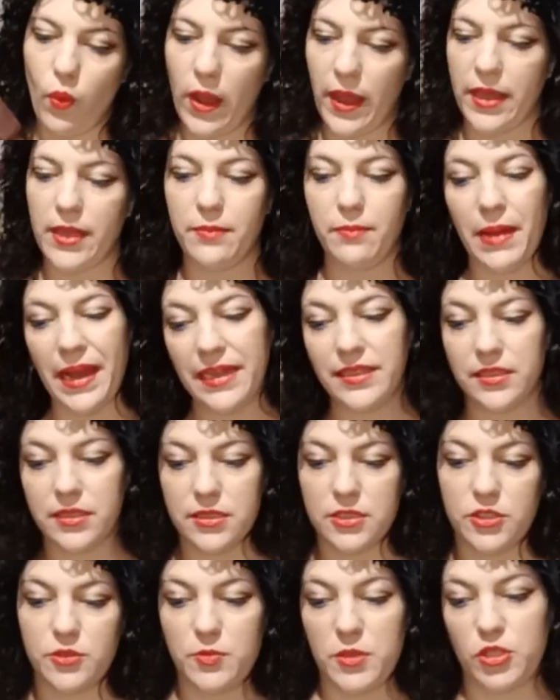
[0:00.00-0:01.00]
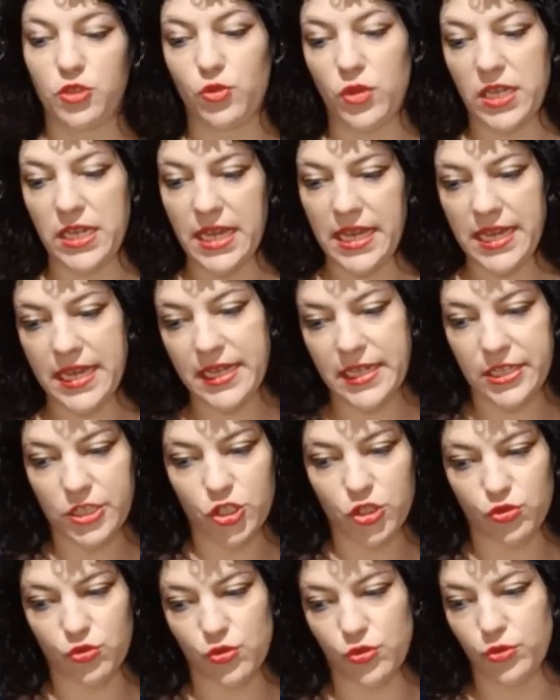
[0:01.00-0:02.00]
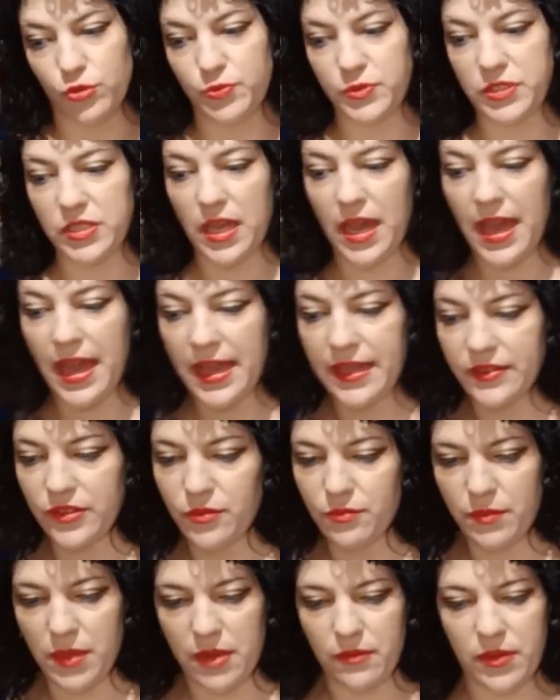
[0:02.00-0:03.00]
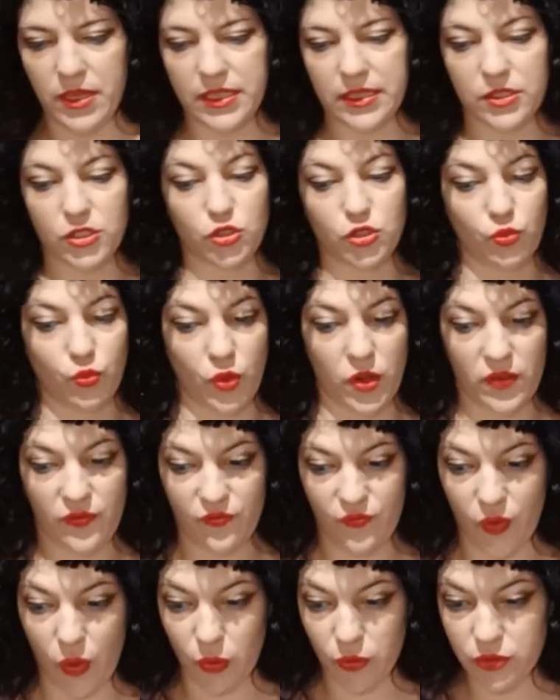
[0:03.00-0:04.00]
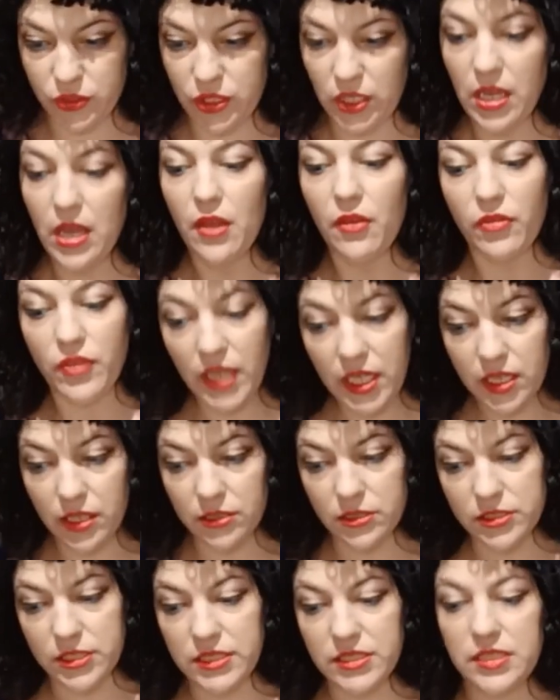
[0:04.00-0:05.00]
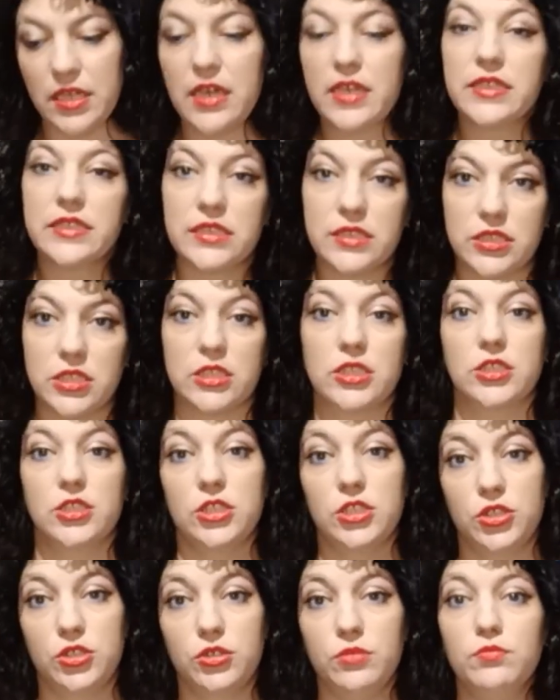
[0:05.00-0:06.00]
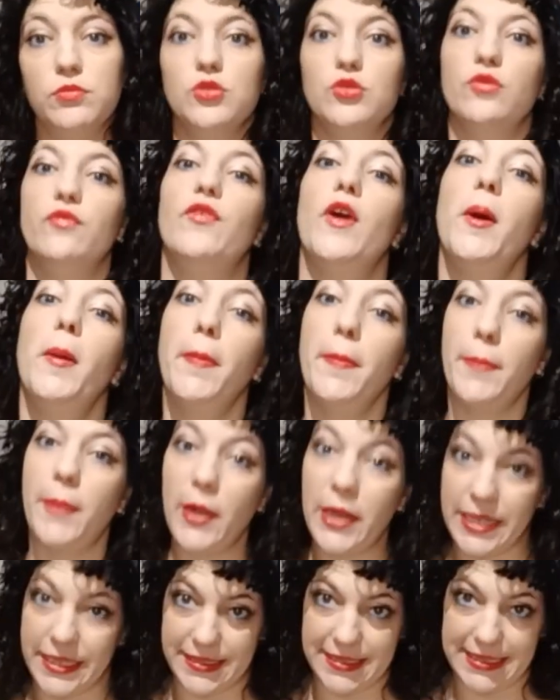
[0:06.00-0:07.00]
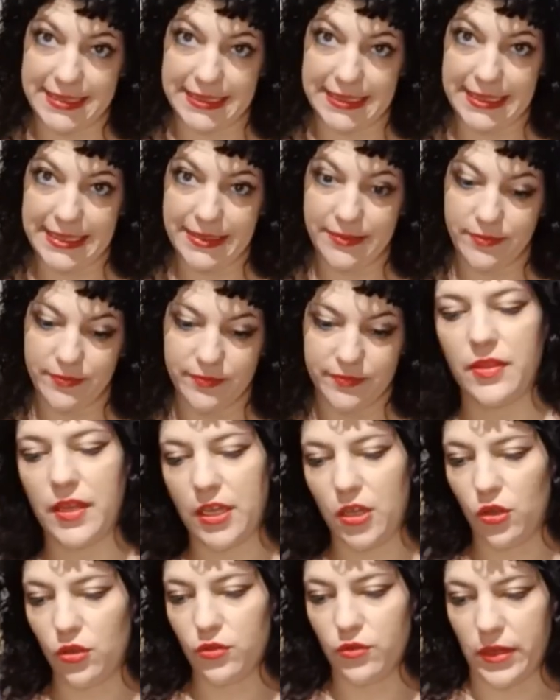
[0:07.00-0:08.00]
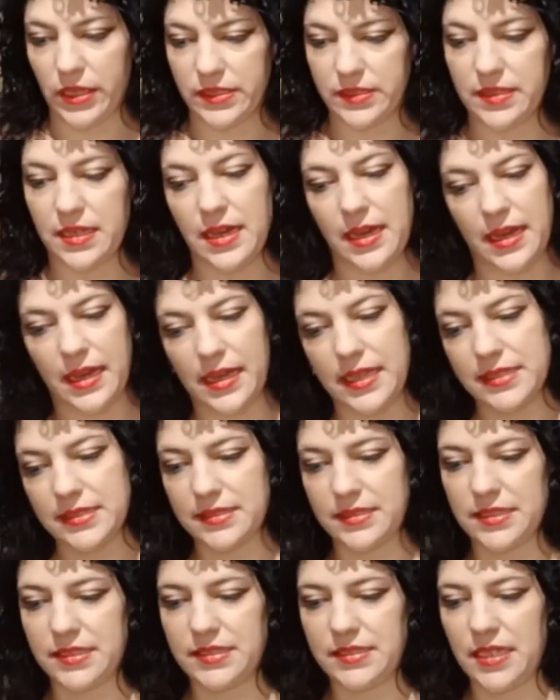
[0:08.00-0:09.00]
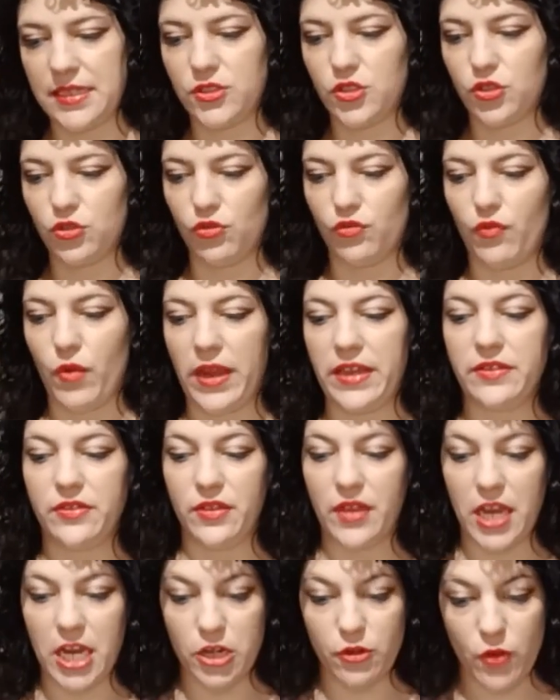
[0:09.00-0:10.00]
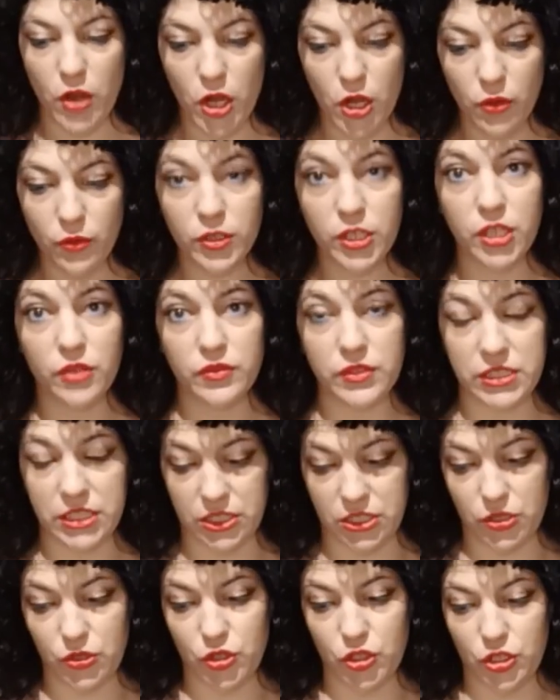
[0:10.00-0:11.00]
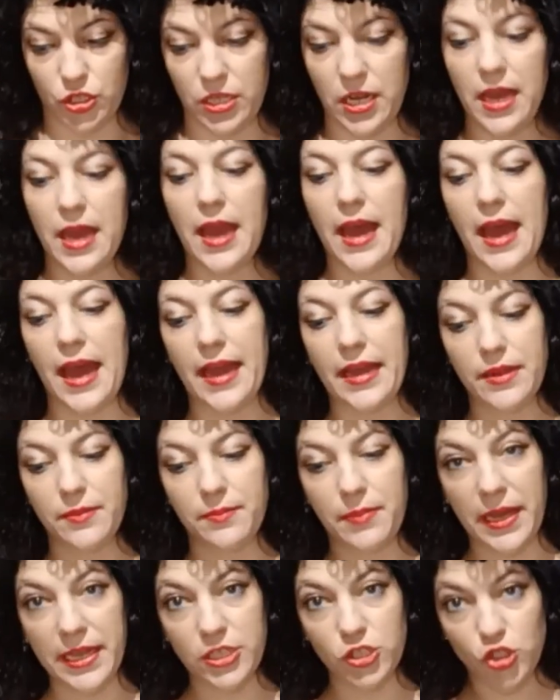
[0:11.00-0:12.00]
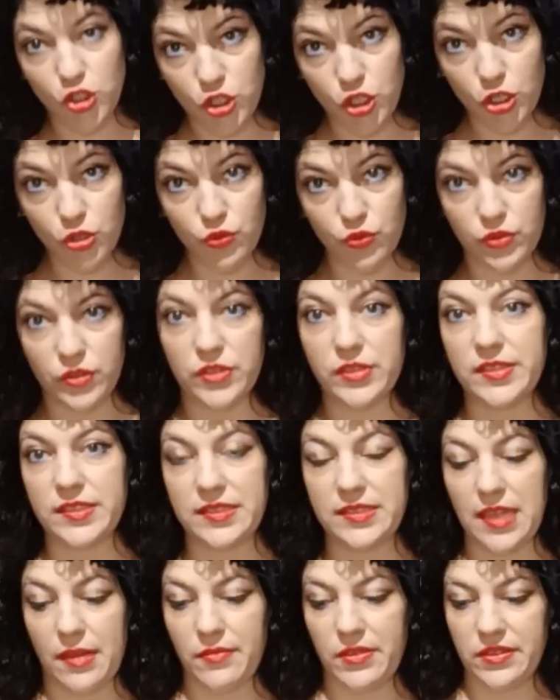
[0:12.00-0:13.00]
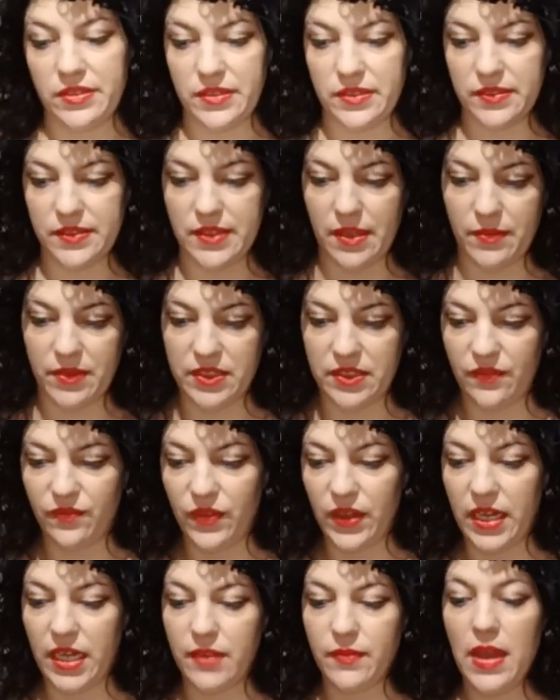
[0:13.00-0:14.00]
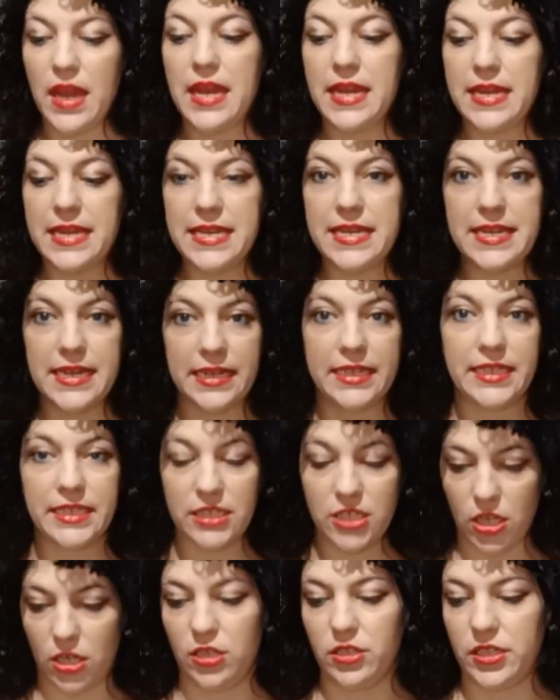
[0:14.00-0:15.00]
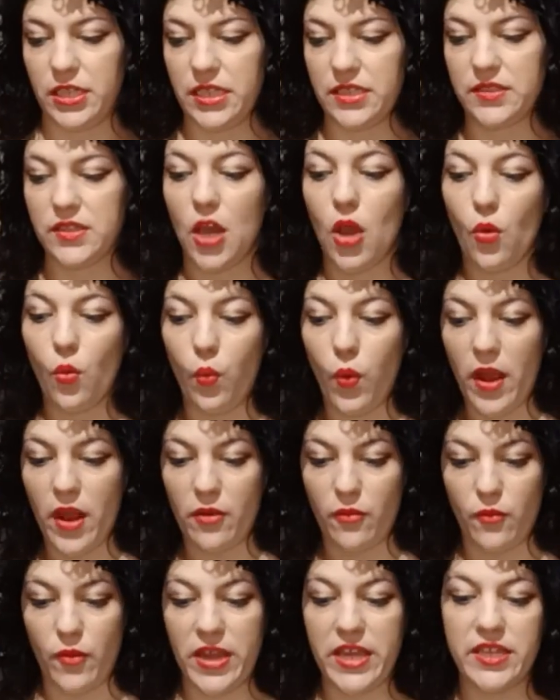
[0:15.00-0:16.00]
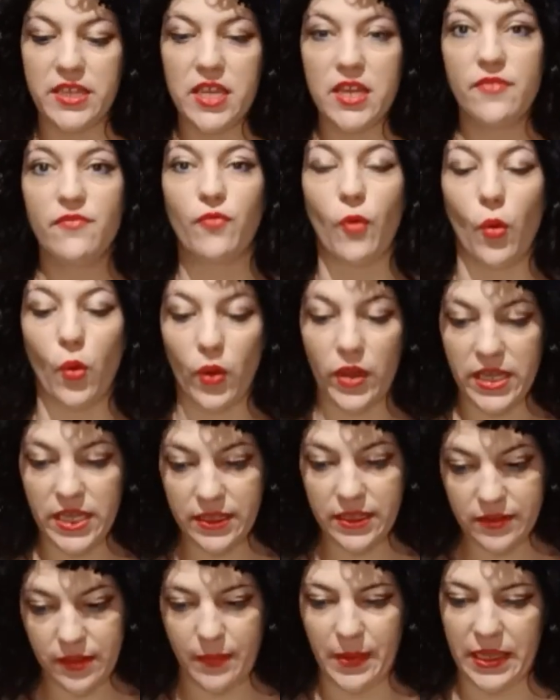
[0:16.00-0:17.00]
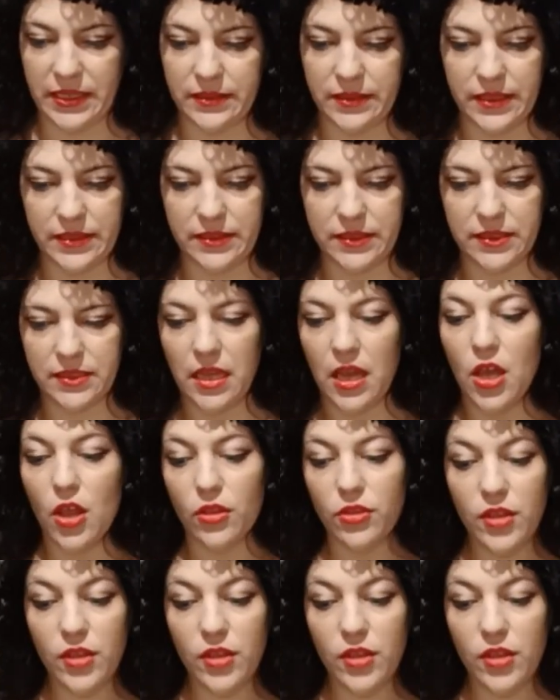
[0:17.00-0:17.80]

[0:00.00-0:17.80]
While battles between English troops and Americans were fought, the colonies started to move politically. The Congress asked the states to write their own constitution, and by June 1775, 9 colonies were ready for independence.